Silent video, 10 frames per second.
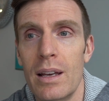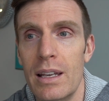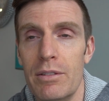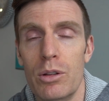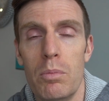
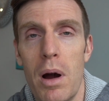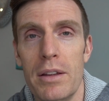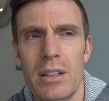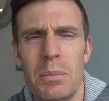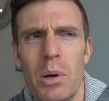even though
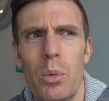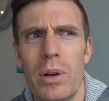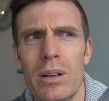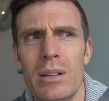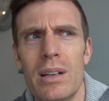mine's gonna be a
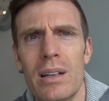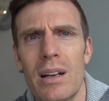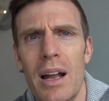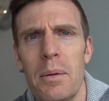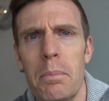weird
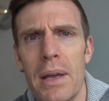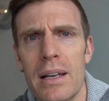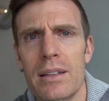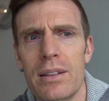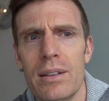kind of
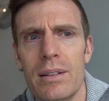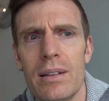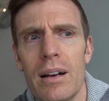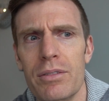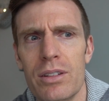mix
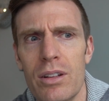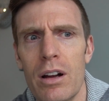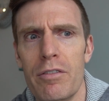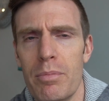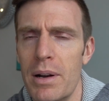of stuff.